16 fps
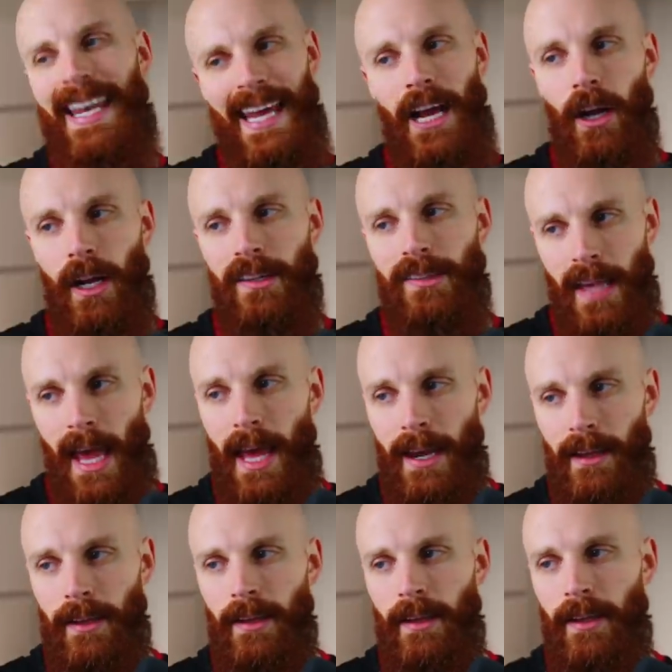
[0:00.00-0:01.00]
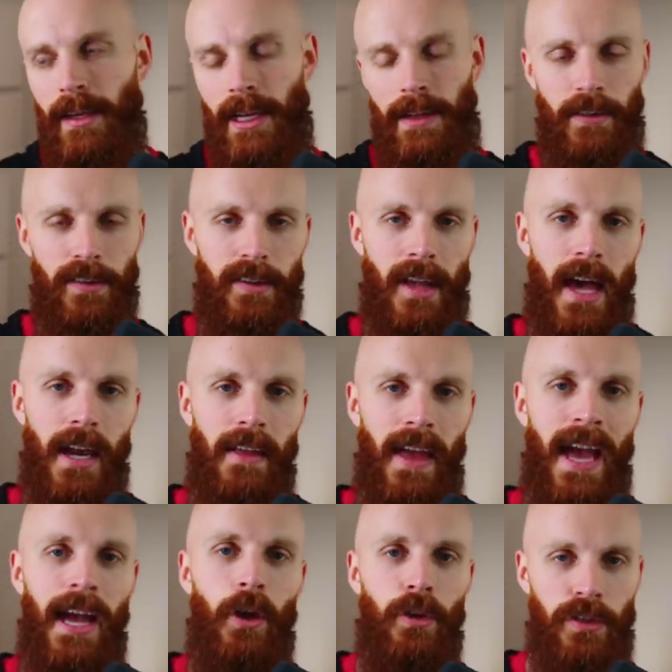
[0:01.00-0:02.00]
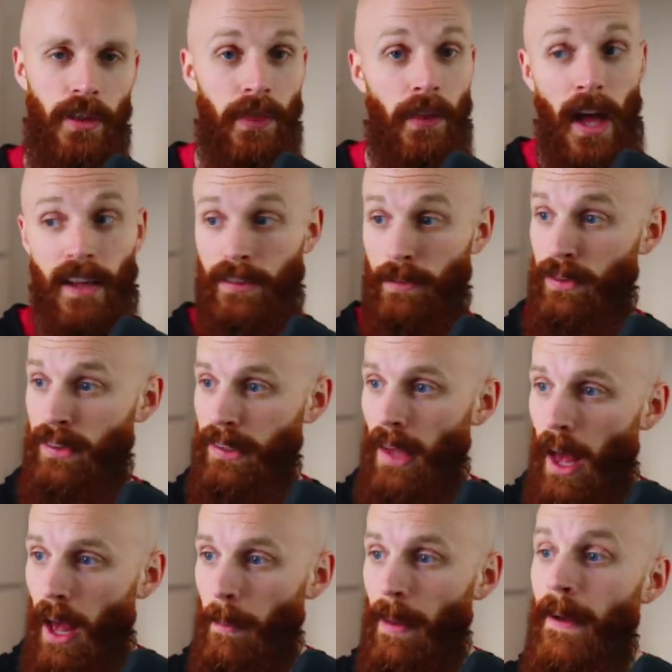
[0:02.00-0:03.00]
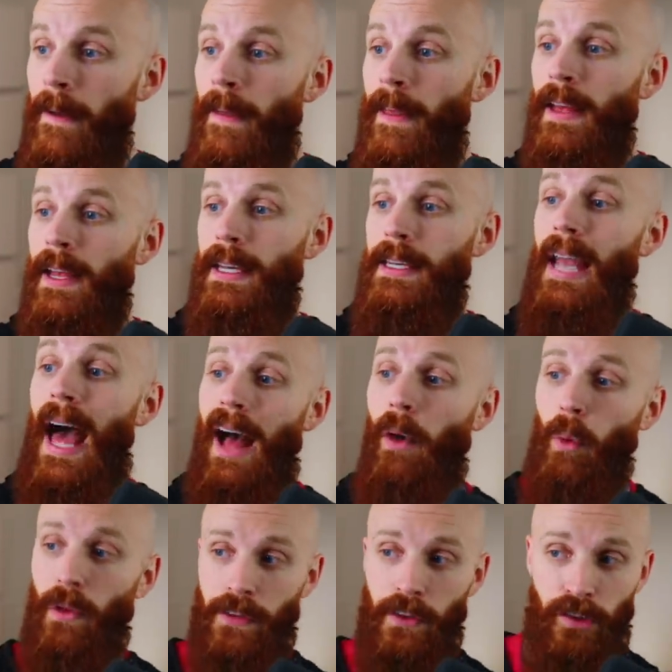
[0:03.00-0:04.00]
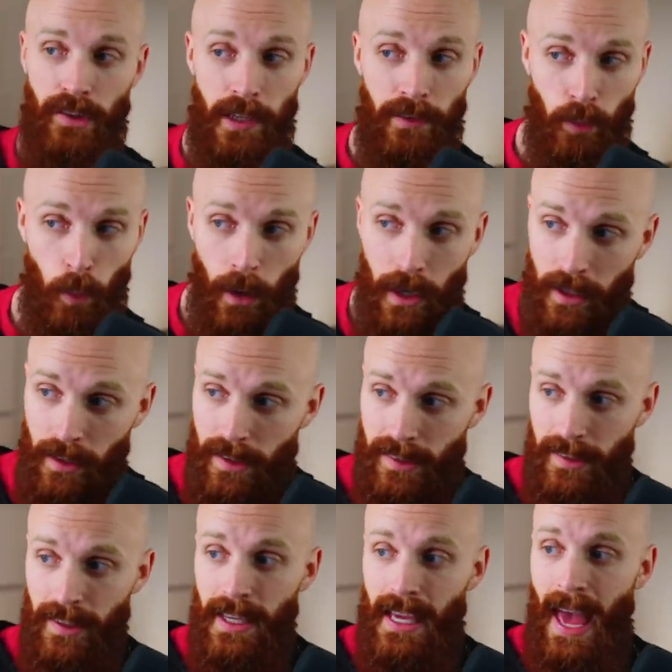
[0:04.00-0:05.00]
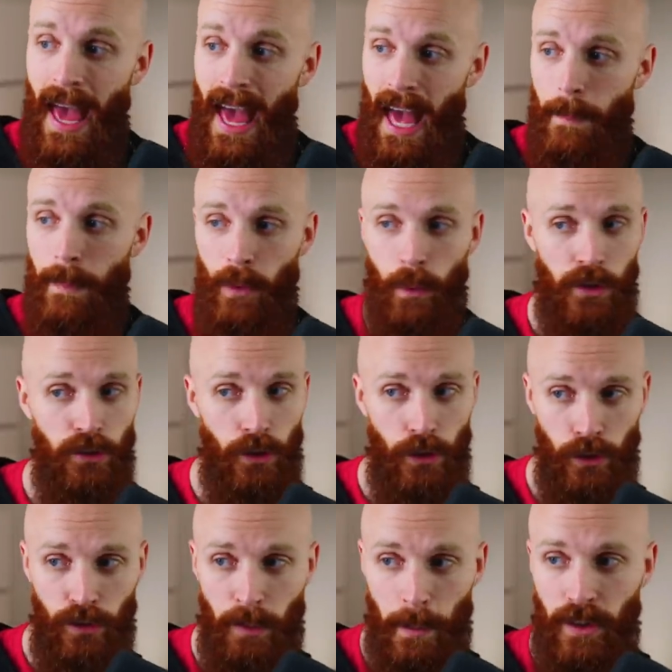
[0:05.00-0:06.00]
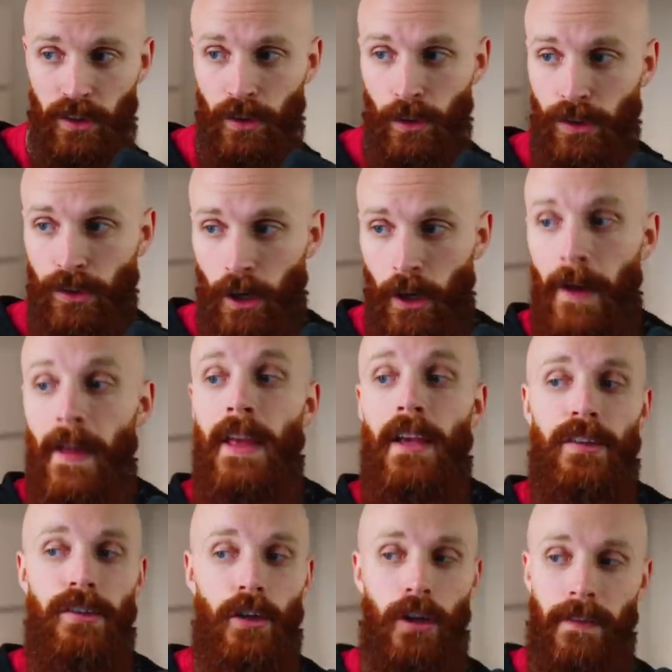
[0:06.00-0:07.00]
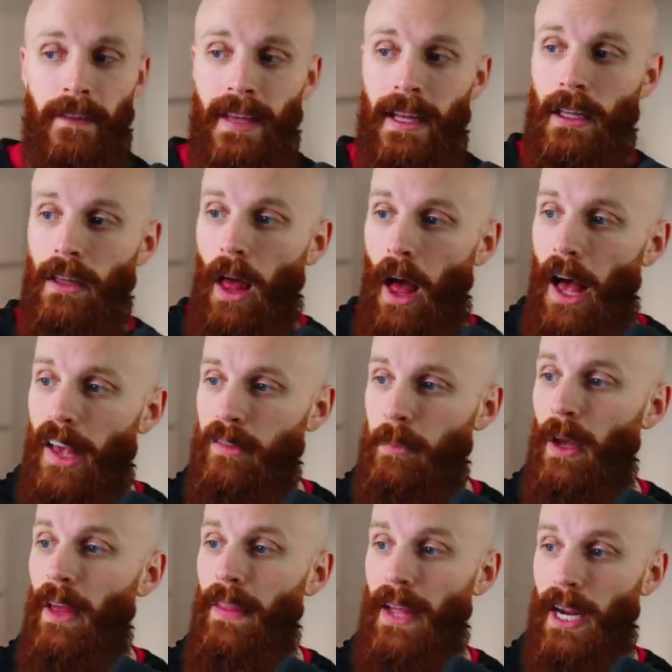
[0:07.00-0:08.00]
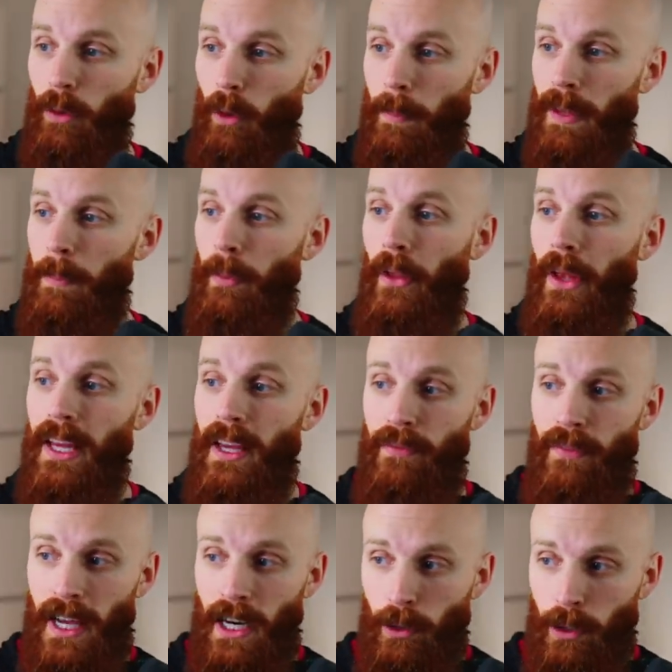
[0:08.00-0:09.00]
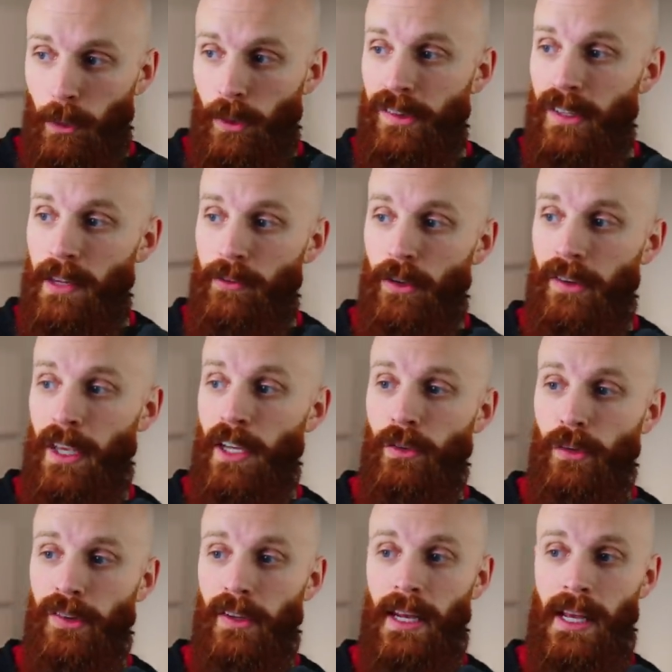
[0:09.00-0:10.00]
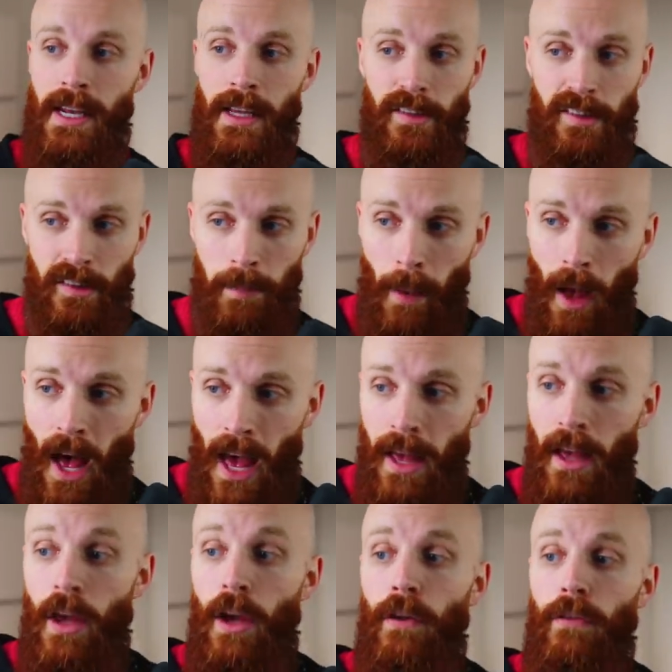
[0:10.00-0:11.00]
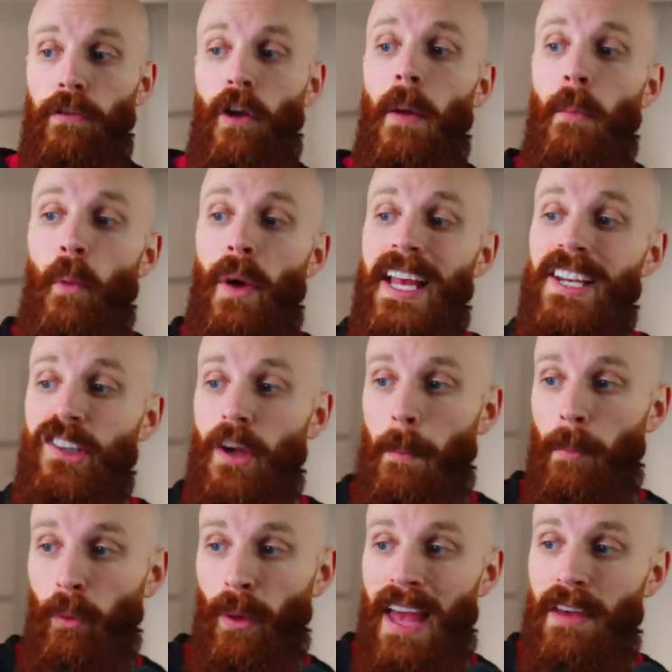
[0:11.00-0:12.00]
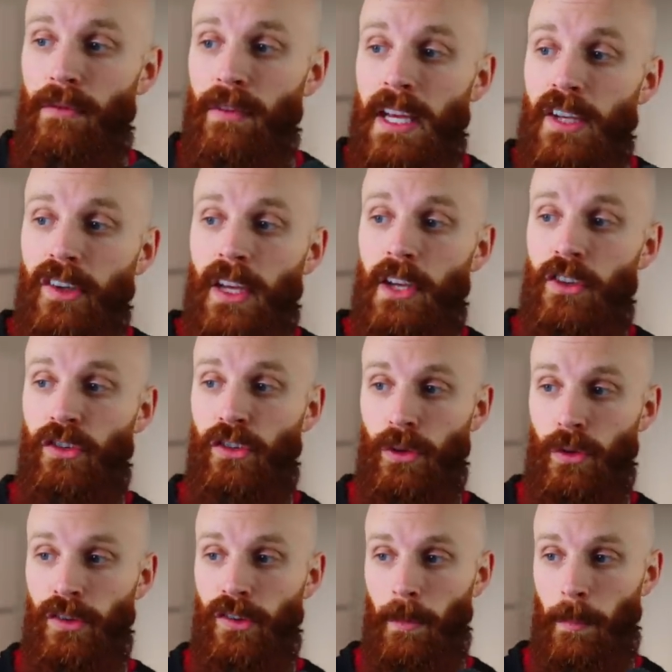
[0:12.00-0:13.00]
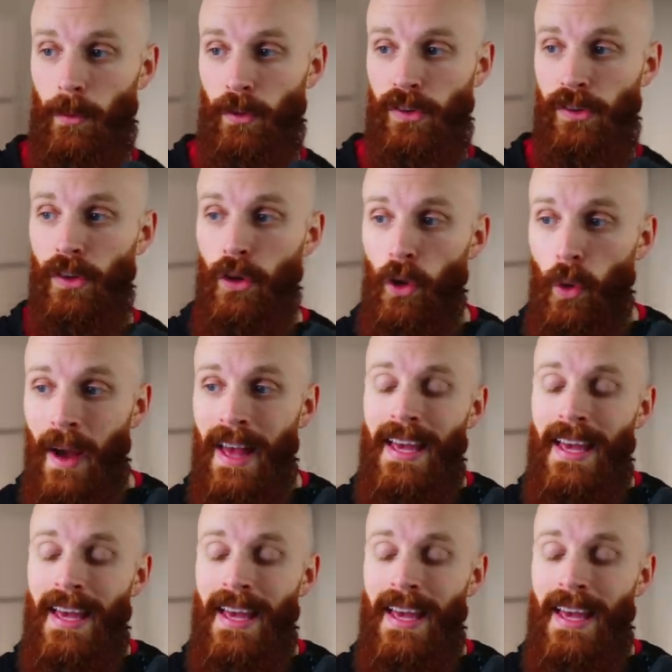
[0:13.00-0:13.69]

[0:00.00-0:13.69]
Derrick said, and this kind of echoes the thoughts of some, not what the Chiefs wanted to see happen with JuJu Smith-Schuster. Certainly a loss, but there will be plenty of veteran receivers interested in his spot from which Brett Veach can choose to pursue.